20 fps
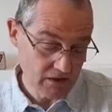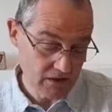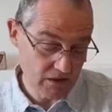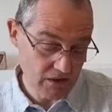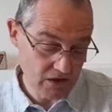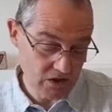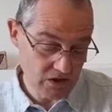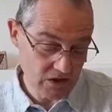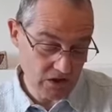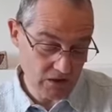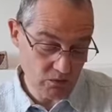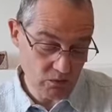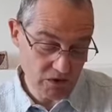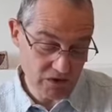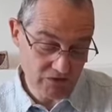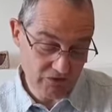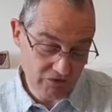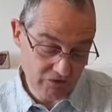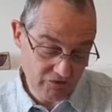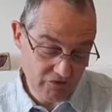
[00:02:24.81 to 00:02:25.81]
that she
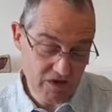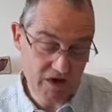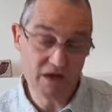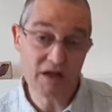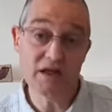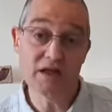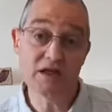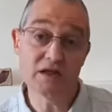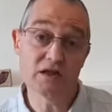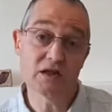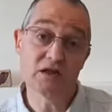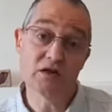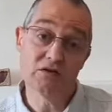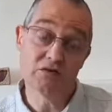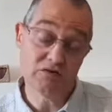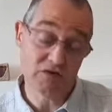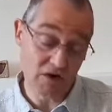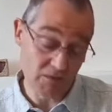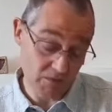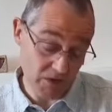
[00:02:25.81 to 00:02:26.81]
was freed
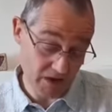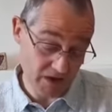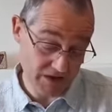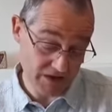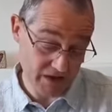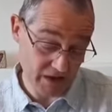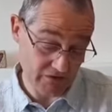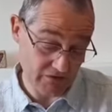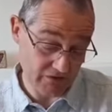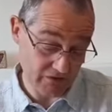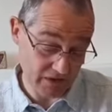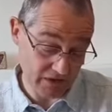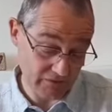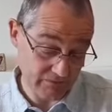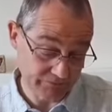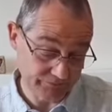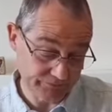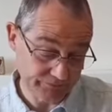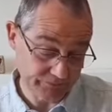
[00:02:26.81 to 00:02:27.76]
from her suffering.